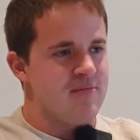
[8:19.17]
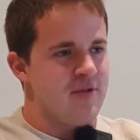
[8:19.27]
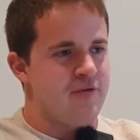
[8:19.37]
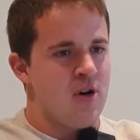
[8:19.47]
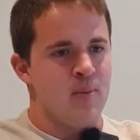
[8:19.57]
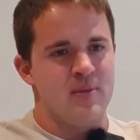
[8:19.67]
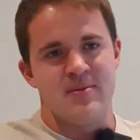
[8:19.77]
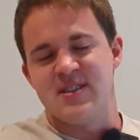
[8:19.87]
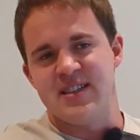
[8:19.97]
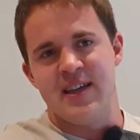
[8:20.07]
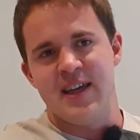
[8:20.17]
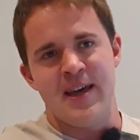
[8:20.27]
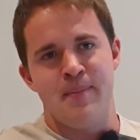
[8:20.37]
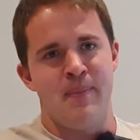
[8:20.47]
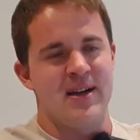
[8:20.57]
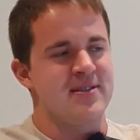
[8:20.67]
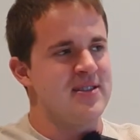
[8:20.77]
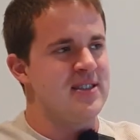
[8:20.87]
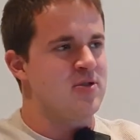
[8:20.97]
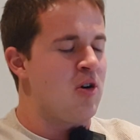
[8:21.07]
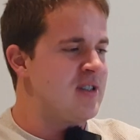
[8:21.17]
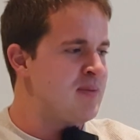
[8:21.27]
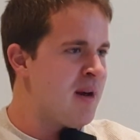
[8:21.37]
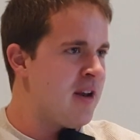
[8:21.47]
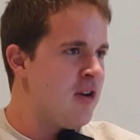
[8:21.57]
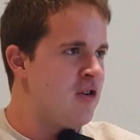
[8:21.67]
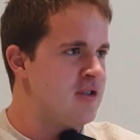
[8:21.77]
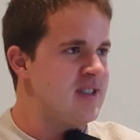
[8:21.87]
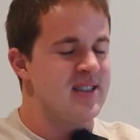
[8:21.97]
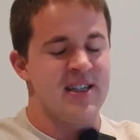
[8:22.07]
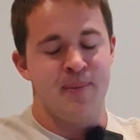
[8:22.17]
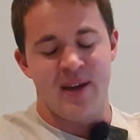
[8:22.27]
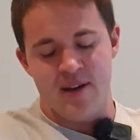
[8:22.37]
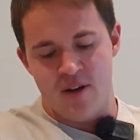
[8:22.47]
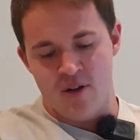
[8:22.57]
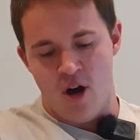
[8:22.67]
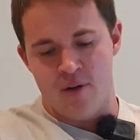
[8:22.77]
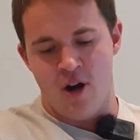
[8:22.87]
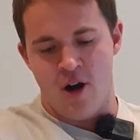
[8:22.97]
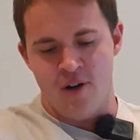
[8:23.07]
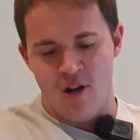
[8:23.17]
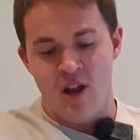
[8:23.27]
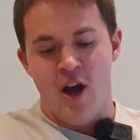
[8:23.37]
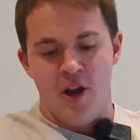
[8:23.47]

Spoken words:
from seeing him at the strongest man on earth, seeing him on Arnold,